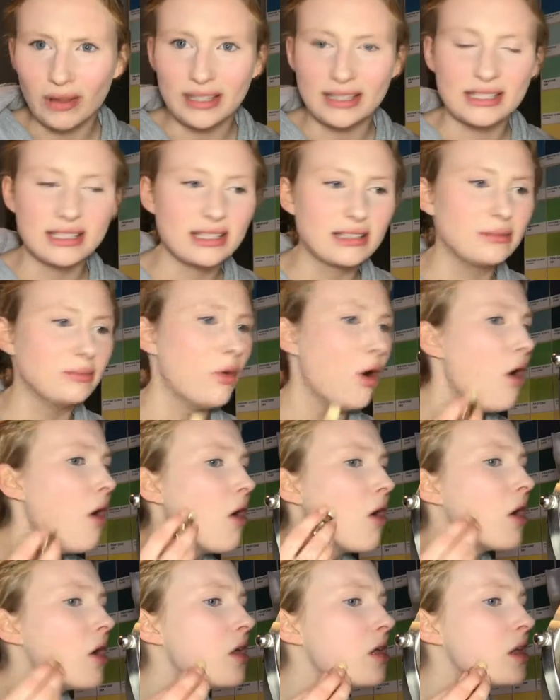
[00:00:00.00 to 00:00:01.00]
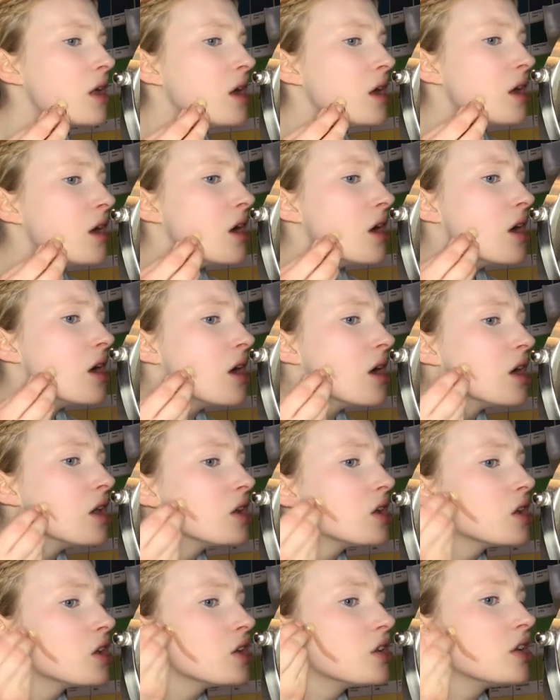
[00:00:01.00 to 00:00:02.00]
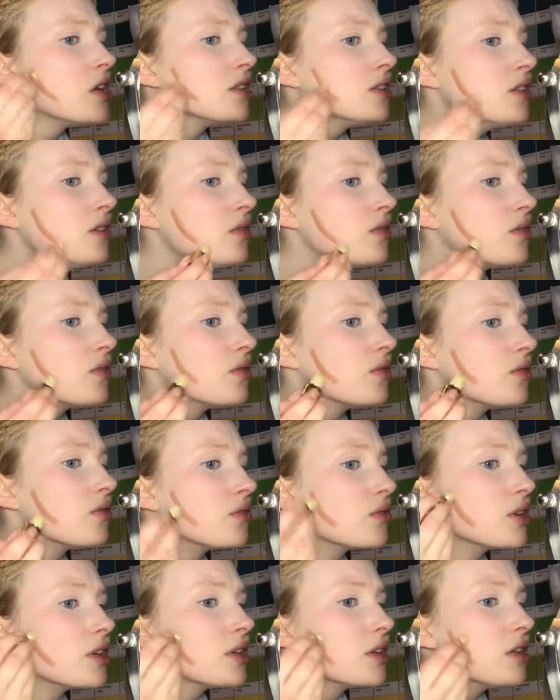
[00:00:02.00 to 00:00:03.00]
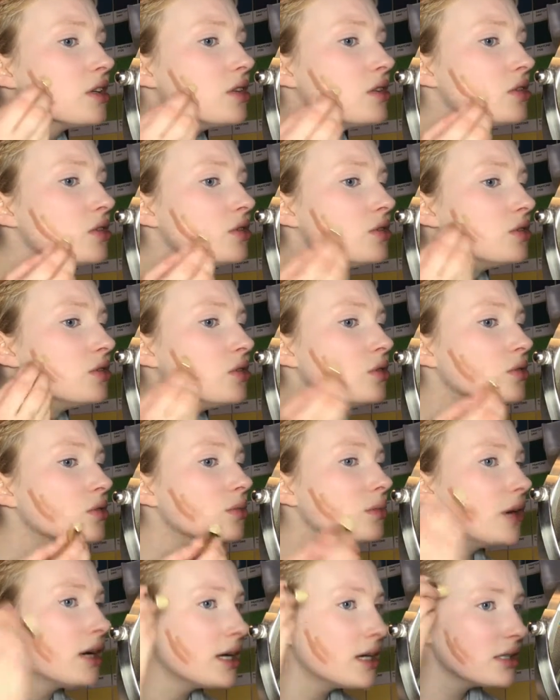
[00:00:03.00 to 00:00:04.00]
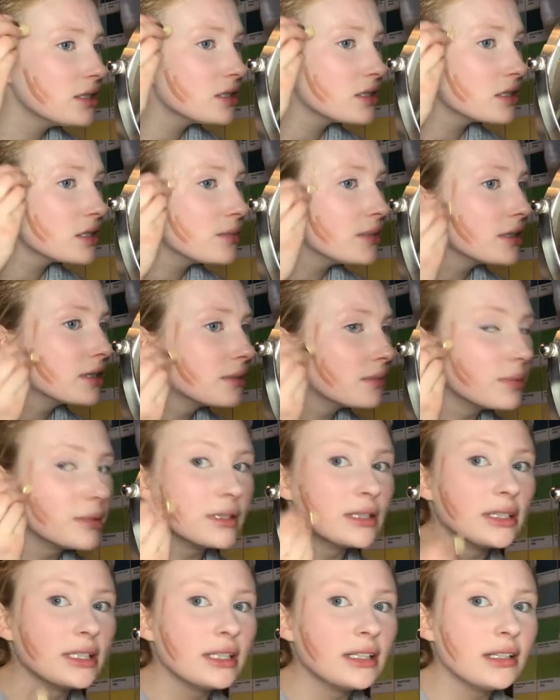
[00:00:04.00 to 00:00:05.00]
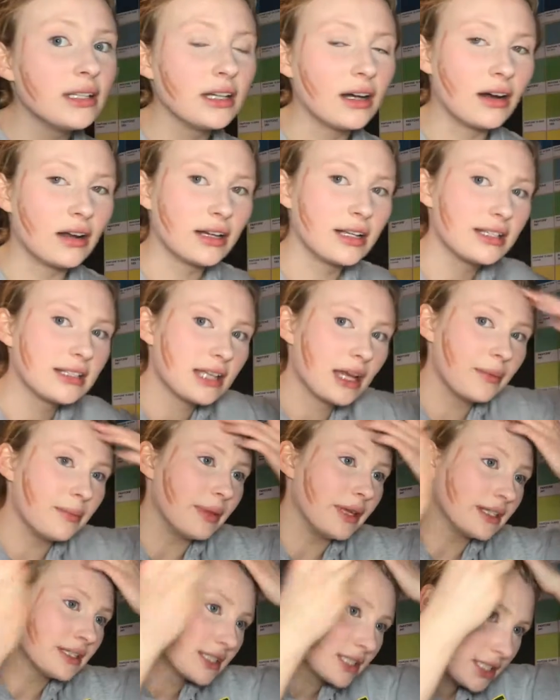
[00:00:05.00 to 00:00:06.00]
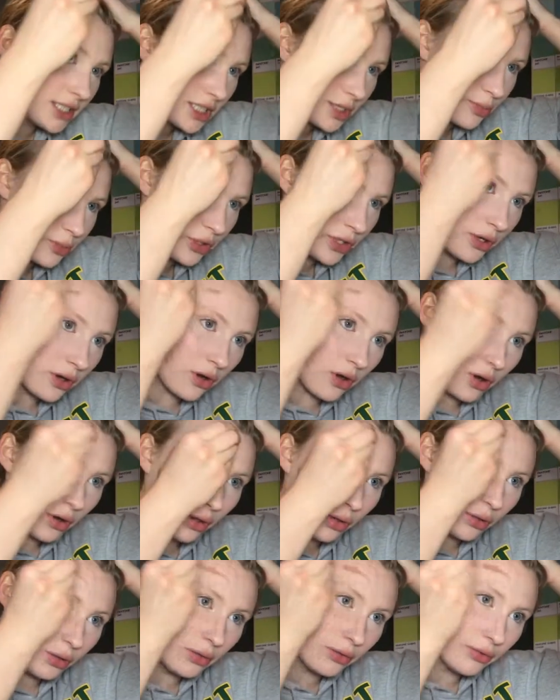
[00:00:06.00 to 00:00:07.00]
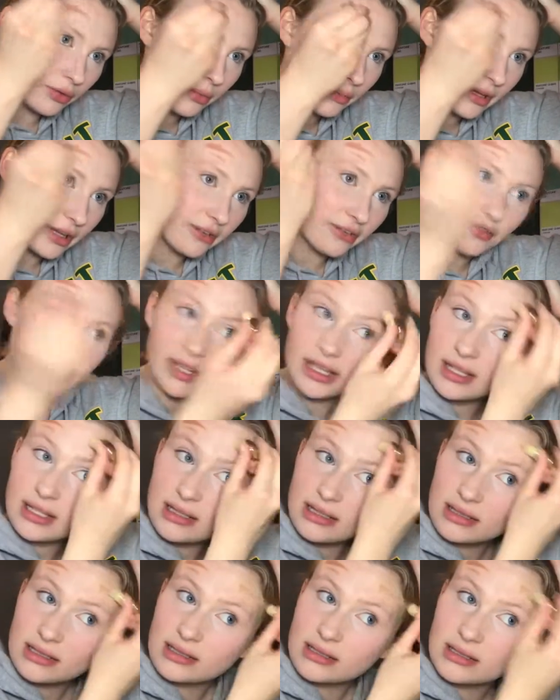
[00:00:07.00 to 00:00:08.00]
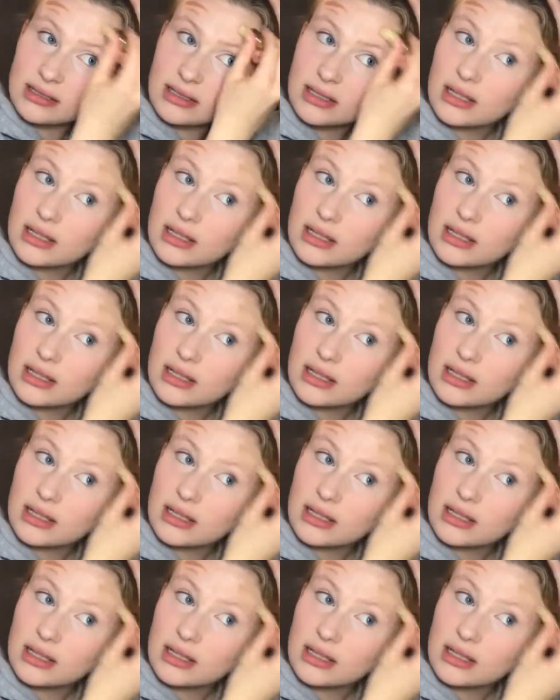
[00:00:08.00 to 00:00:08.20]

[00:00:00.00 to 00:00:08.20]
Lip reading: It's small and it doesn't really do much, to be completely honest. I basically just put it all over my face.